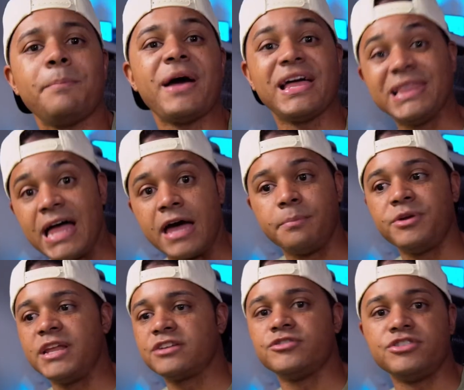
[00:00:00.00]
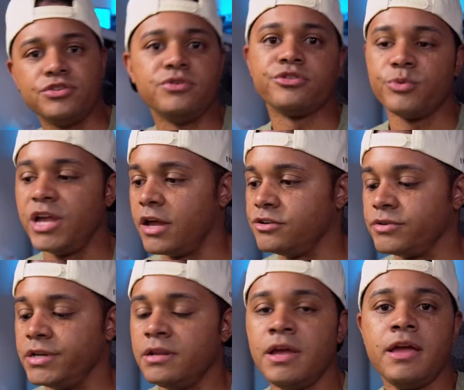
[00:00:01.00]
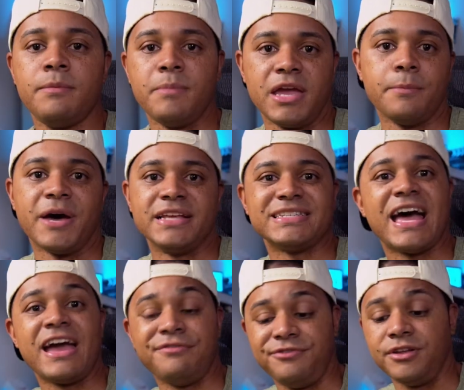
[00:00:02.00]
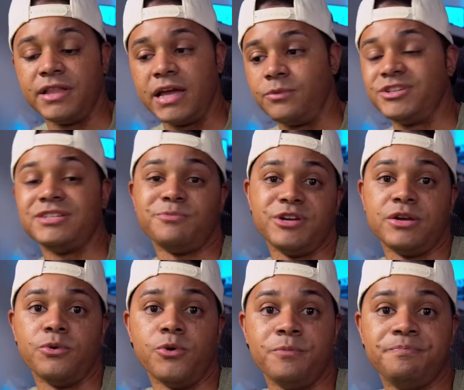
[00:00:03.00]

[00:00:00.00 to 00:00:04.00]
by a lot, but an extra 200 to 300 megabytes, I feel like, which is pretty cool.